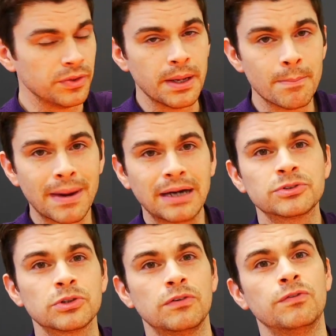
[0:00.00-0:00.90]
The
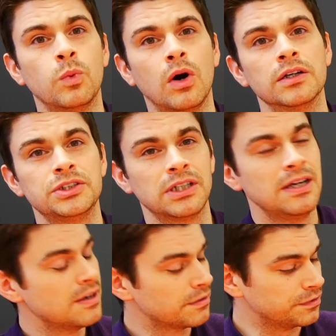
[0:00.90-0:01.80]
amount of watch
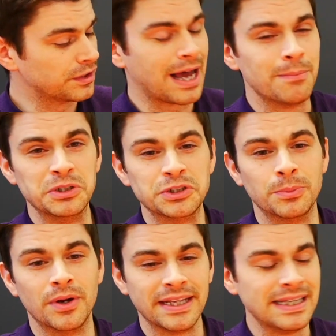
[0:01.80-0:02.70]
for that much
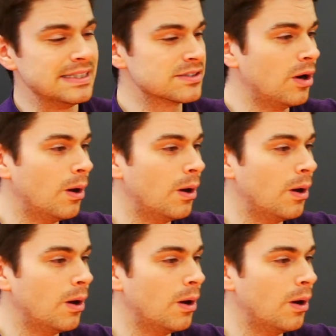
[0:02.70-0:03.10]
money is